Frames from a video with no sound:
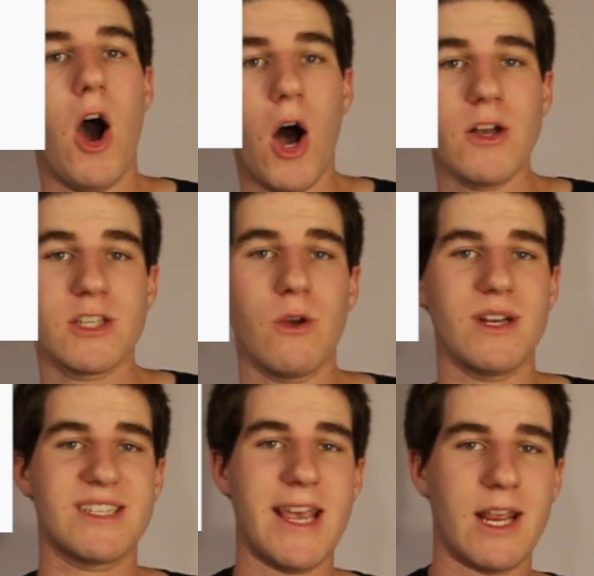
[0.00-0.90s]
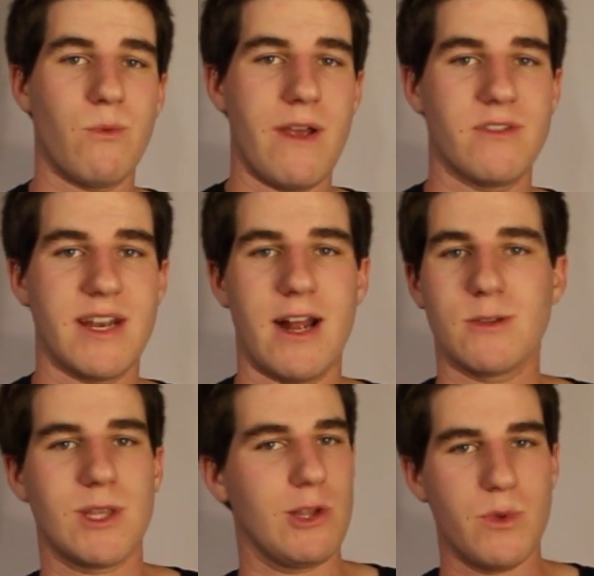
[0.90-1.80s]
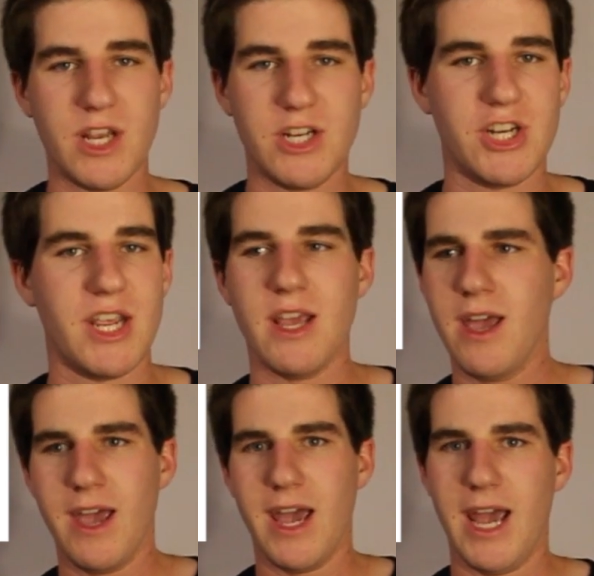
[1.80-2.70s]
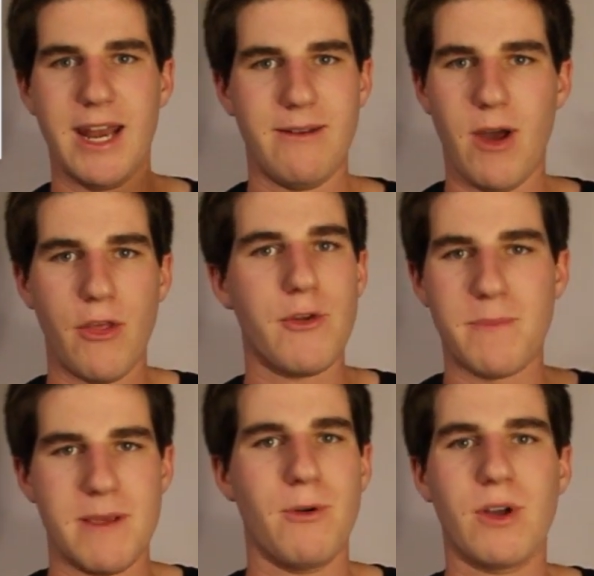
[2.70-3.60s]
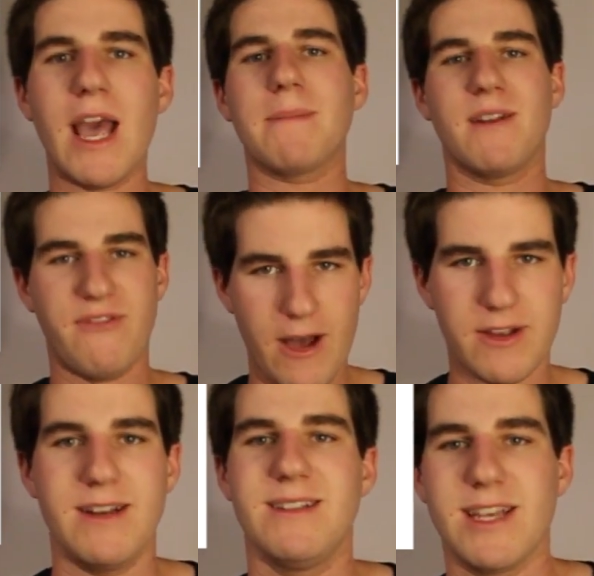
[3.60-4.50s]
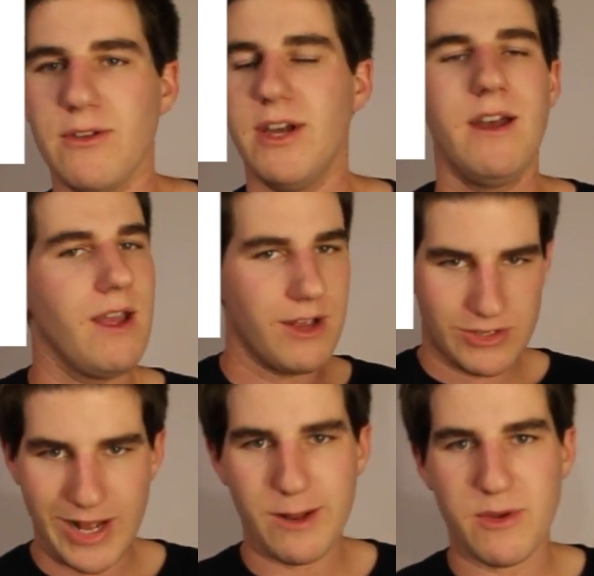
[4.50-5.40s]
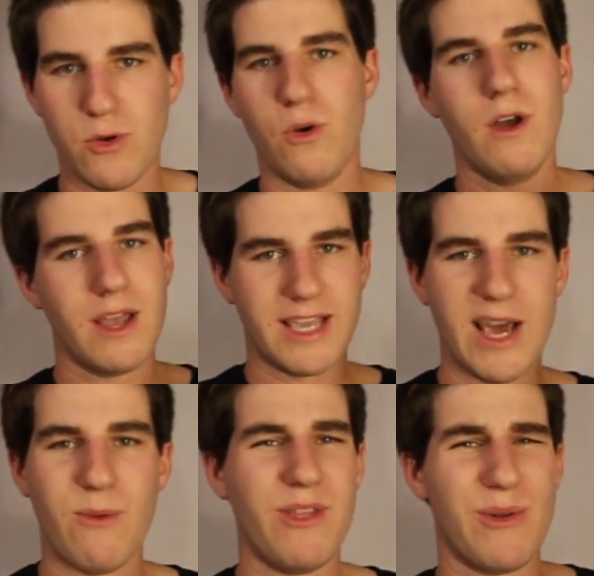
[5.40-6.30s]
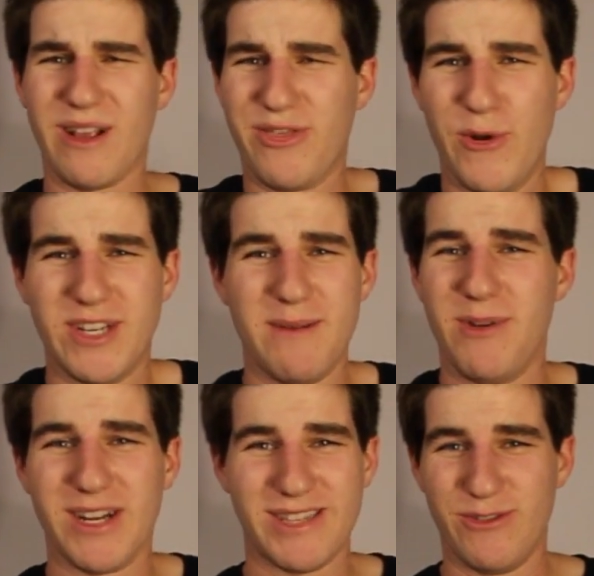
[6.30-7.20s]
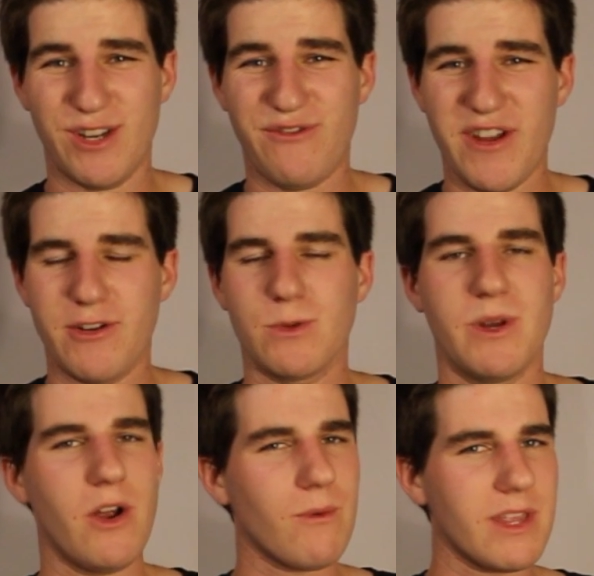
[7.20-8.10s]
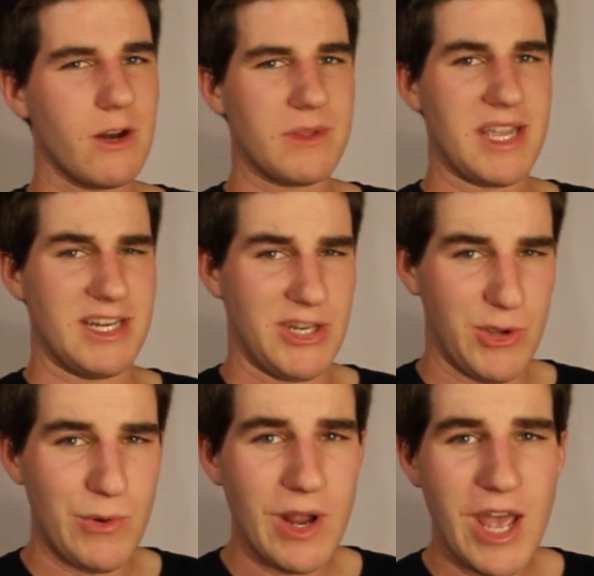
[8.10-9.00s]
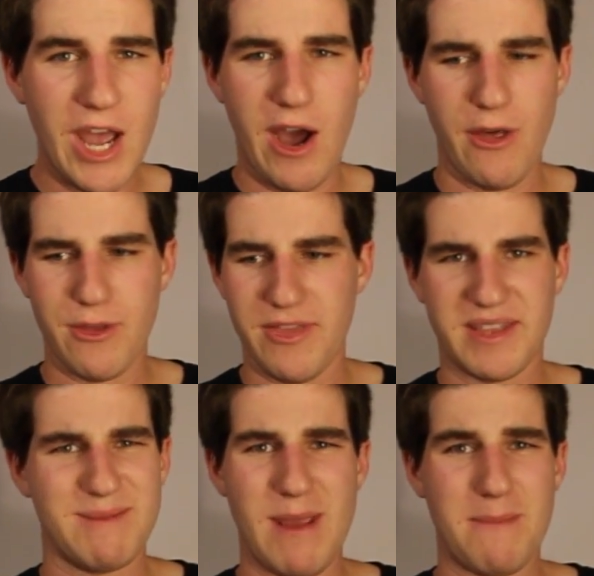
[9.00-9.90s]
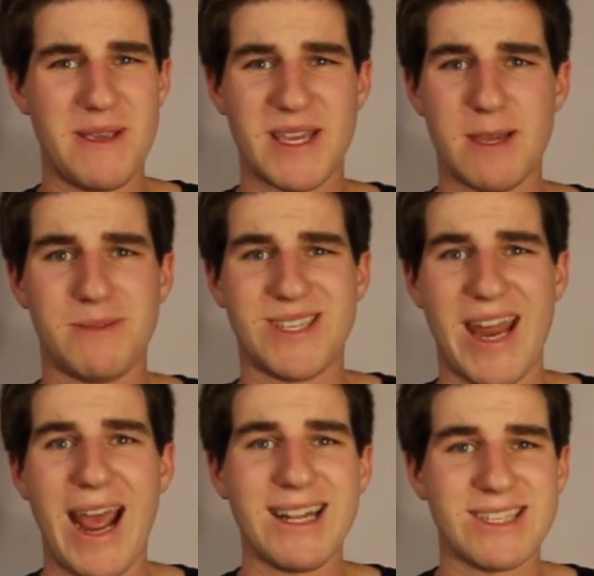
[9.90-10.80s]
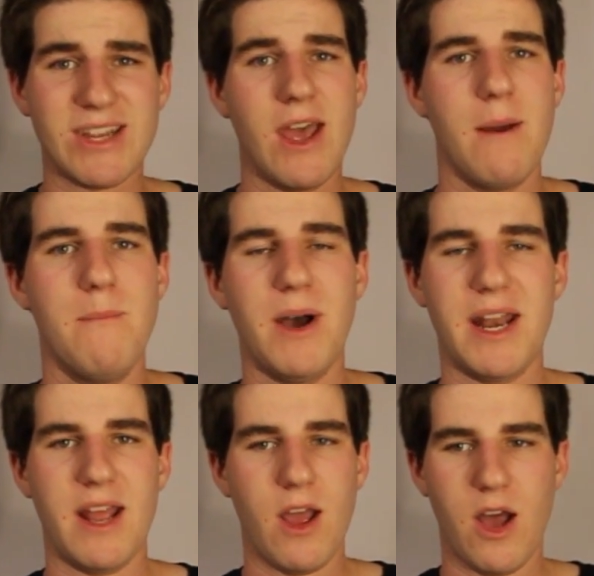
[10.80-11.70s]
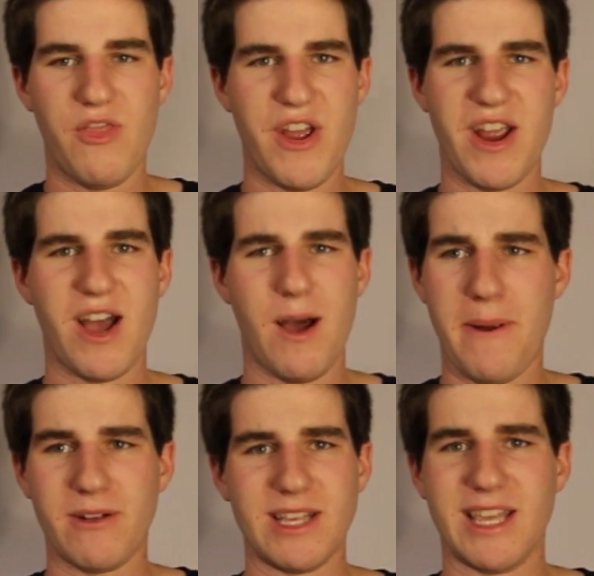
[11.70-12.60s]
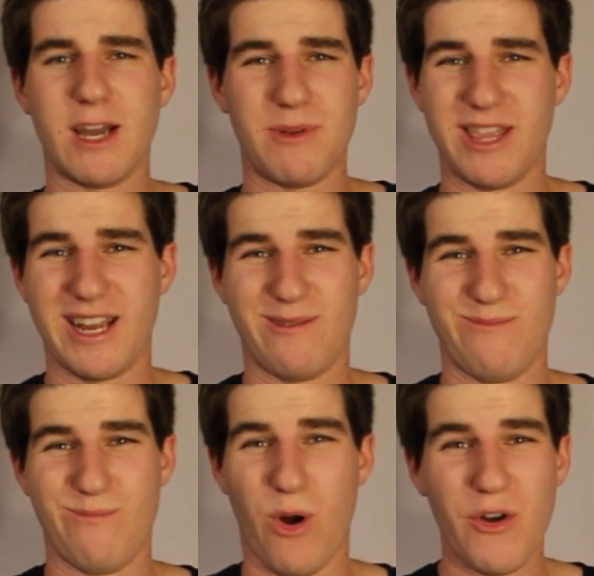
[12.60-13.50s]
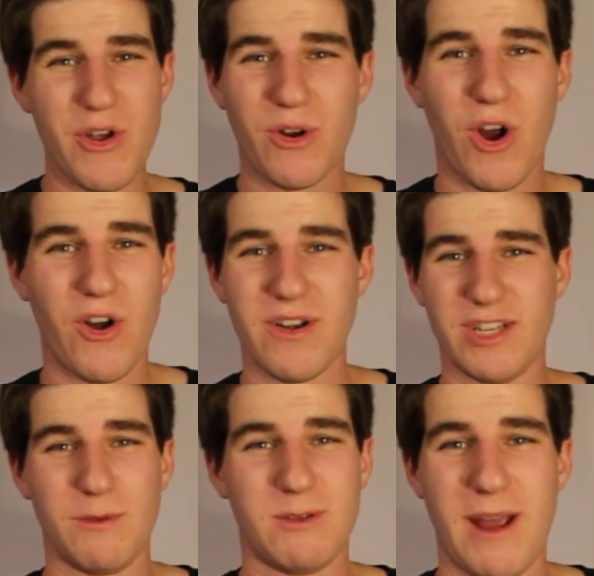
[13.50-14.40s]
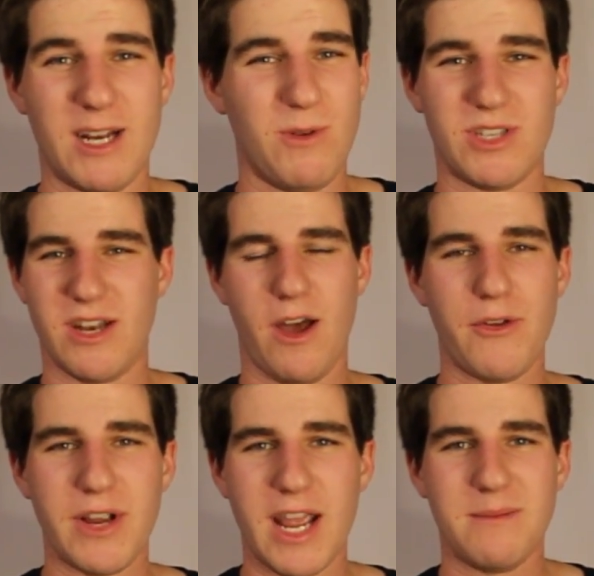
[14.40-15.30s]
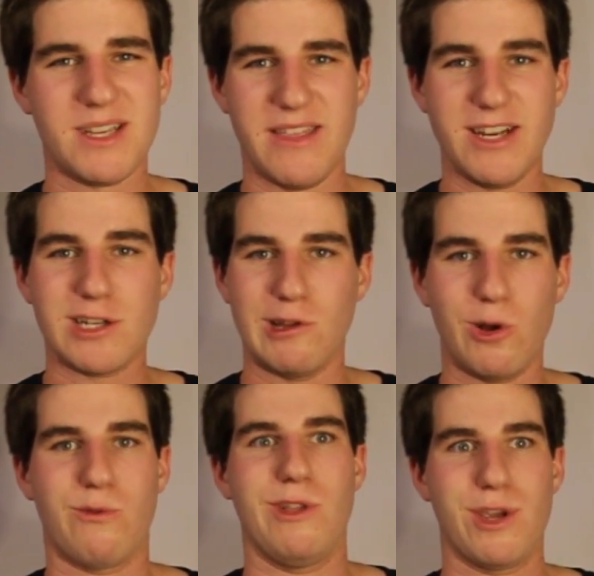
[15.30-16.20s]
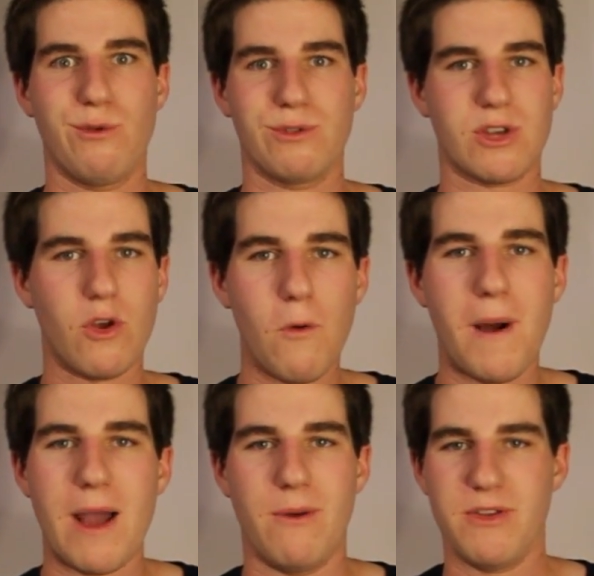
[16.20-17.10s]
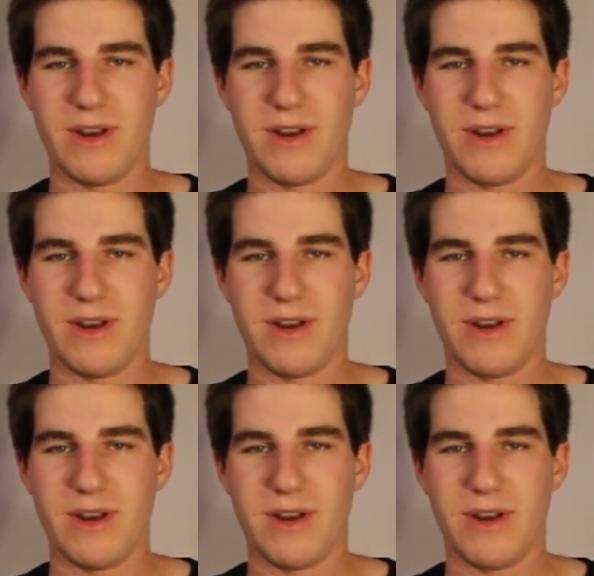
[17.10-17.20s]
Also, a second wave was announced with Luigi and other people, Captain Falcon and Zelda, so that'll be cool. Get one, they're like 13 bucks and they're just figures. We don't really know what they do, other than maybe keep stats, but they apparently link up with like Mario Kart and Super Smash Bros. And other games, and they just look really cool, so go buy one.